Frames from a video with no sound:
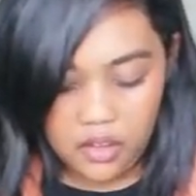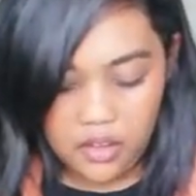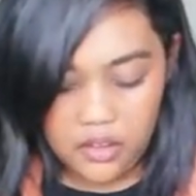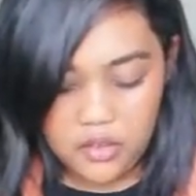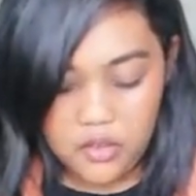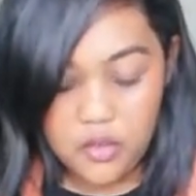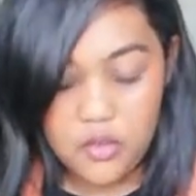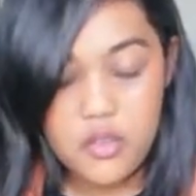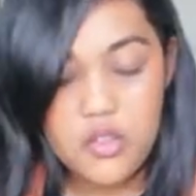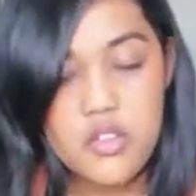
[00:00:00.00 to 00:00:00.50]

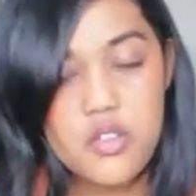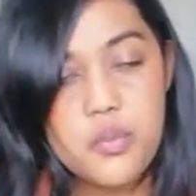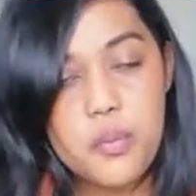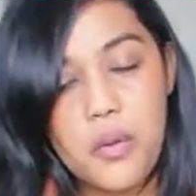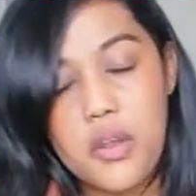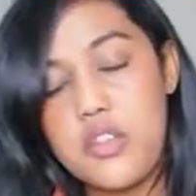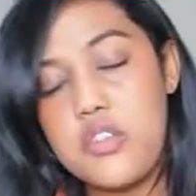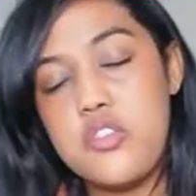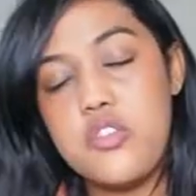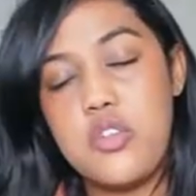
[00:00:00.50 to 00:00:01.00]
your
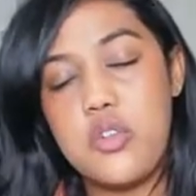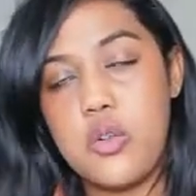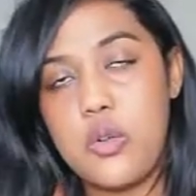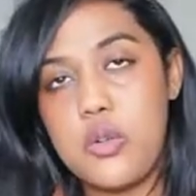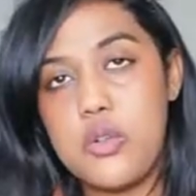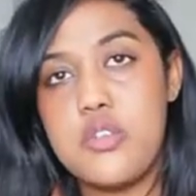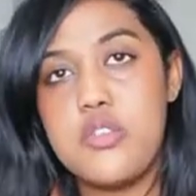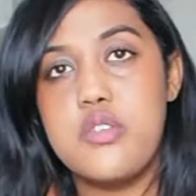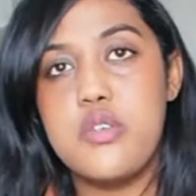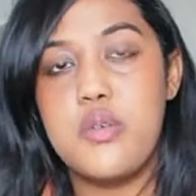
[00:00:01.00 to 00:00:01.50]
response should
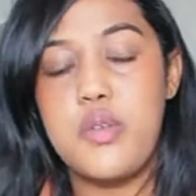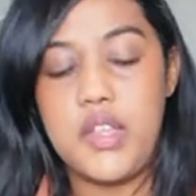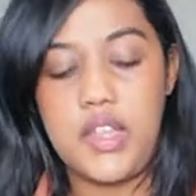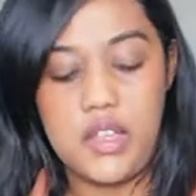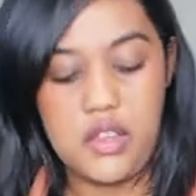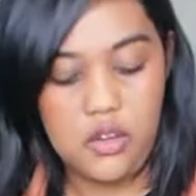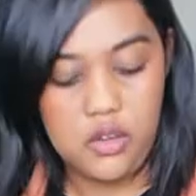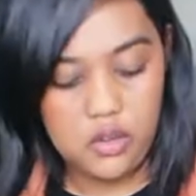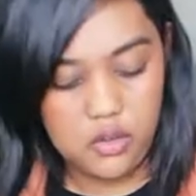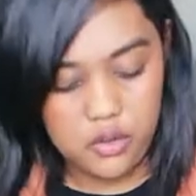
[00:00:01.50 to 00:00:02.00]
also
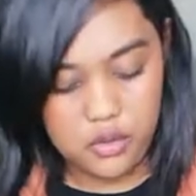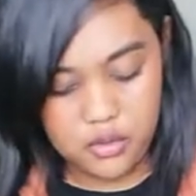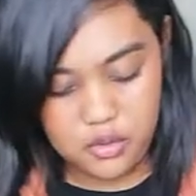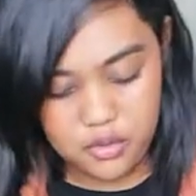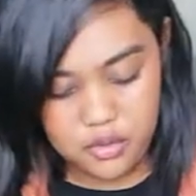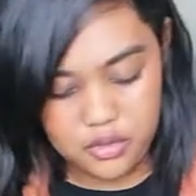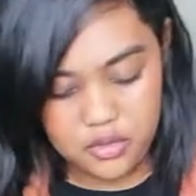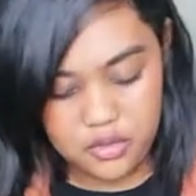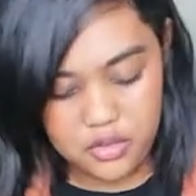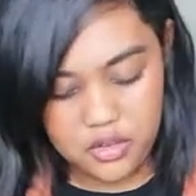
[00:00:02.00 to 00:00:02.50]

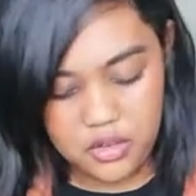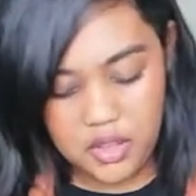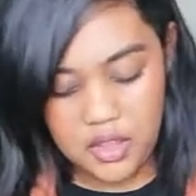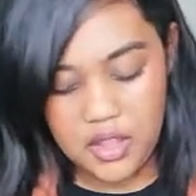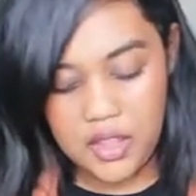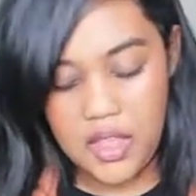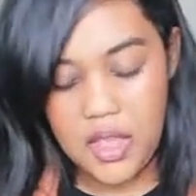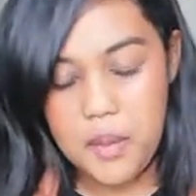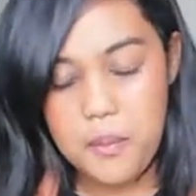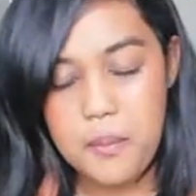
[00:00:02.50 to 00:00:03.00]
include
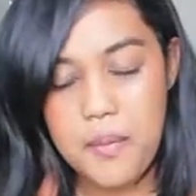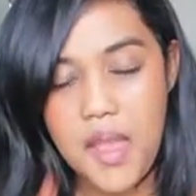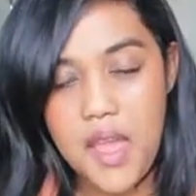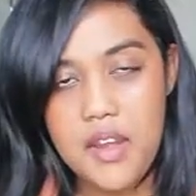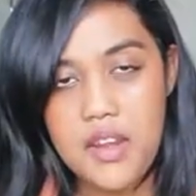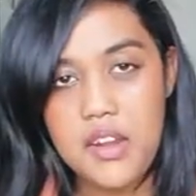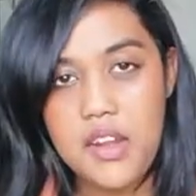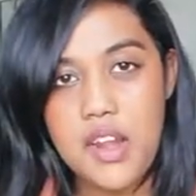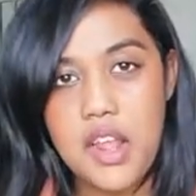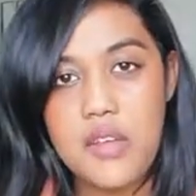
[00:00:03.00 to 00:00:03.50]
a
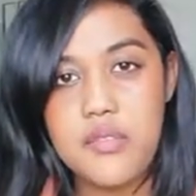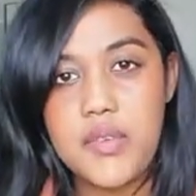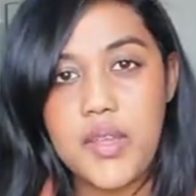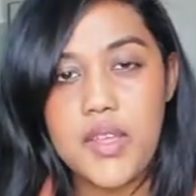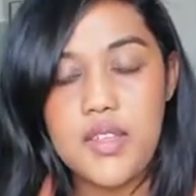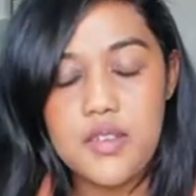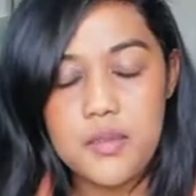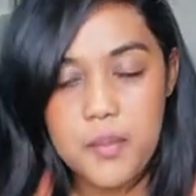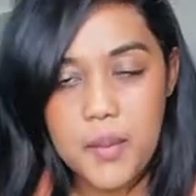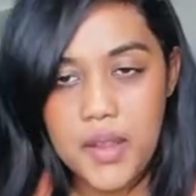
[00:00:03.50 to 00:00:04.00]
paragraph
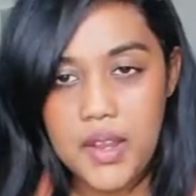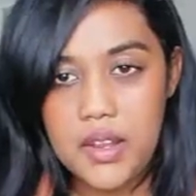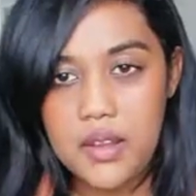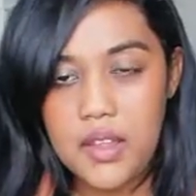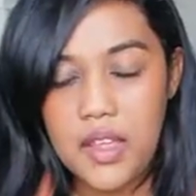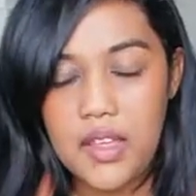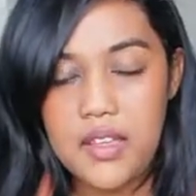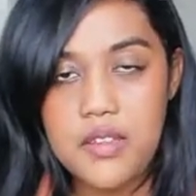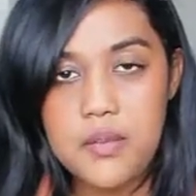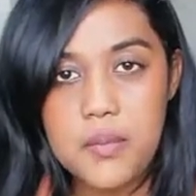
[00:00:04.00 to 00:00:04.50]

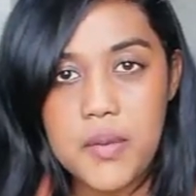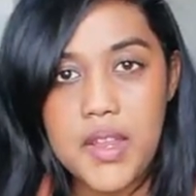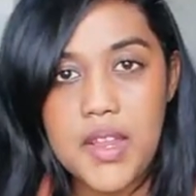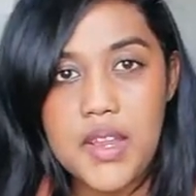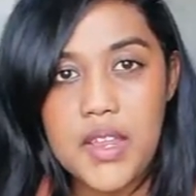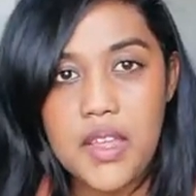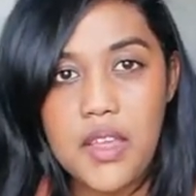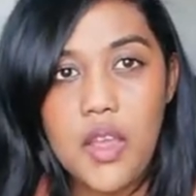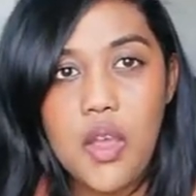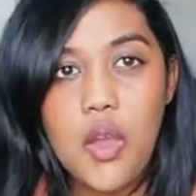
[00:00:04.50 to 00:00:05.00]

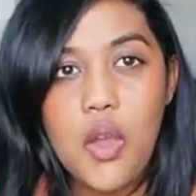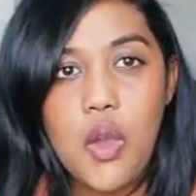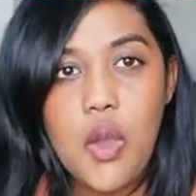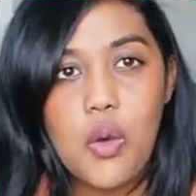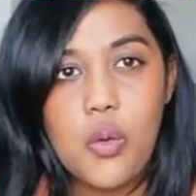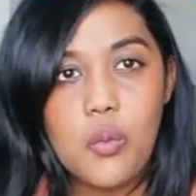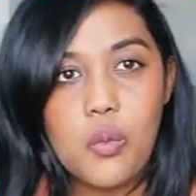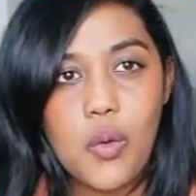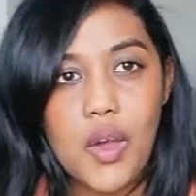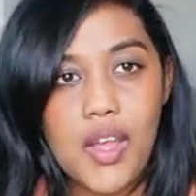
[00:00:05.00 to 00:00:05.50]
explaining
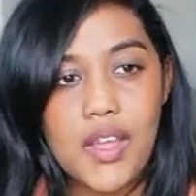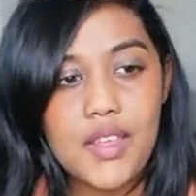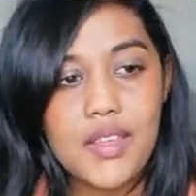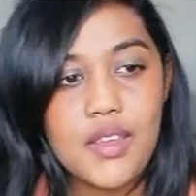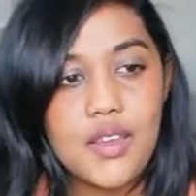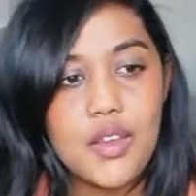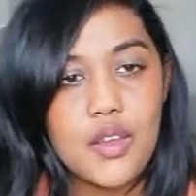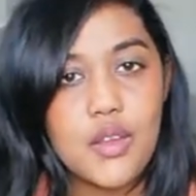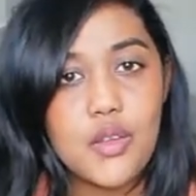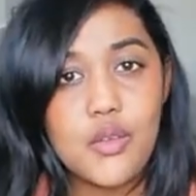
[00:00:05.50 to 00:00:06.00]

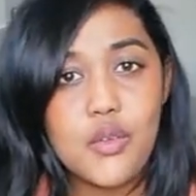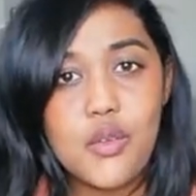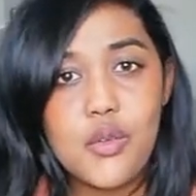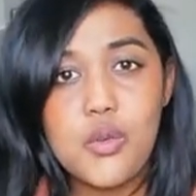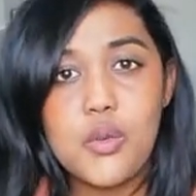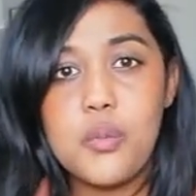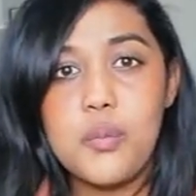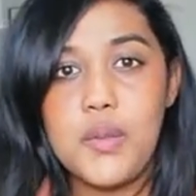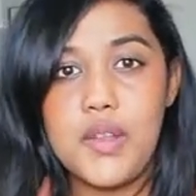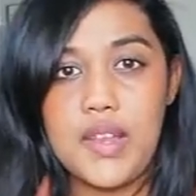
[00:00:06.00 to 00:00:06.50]
why
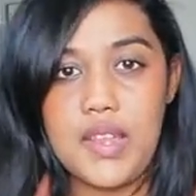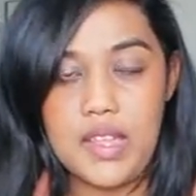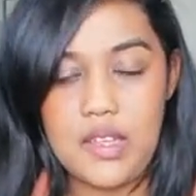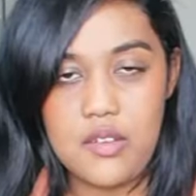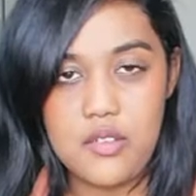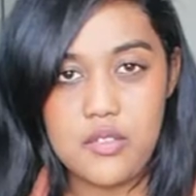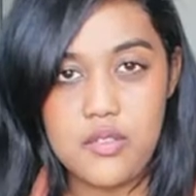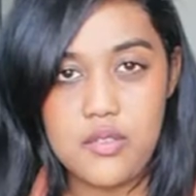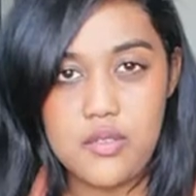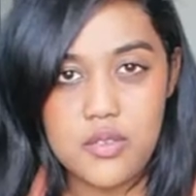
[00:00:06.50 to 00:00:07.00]
you
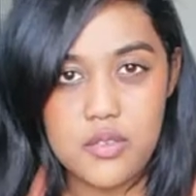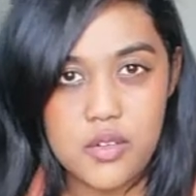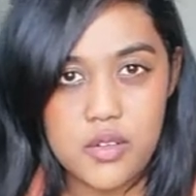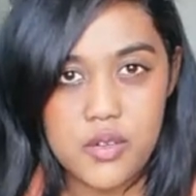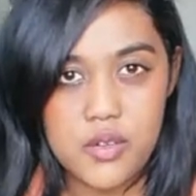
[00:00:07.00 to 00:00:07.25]
believe